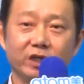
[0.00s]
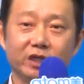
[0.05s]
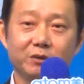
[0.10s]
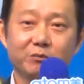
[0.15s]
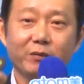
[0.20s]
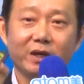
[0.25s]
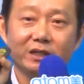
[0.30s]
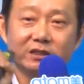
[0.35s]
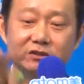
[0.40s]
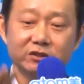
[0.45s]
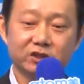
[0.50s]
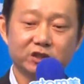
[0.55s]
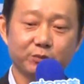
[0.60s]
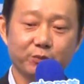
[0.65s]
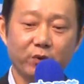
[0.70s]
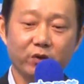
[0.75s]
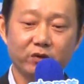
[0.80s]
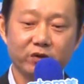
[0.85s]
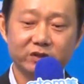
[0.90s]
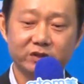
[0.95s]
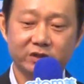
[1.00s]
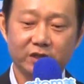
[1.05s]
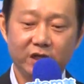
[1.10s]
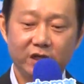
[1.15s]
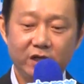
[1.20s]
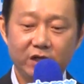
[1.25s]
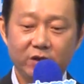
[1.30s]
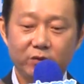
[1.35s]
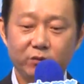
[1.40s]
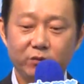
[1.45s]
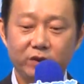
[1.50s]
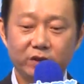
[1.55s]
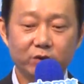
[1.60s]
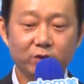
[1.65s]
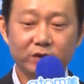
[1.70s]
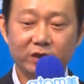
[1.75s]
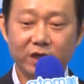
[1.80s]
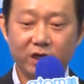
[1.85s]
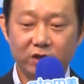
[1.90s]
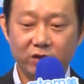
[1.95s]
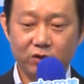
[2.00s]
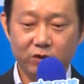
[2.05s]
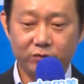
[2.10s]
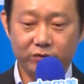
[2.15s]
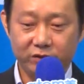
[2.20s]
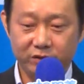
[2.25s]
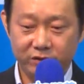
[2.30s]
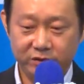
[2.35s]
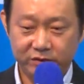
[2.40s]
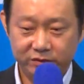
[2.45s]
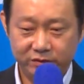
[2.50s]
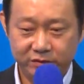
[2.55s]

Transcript: In mastership bonus, we don't carry over.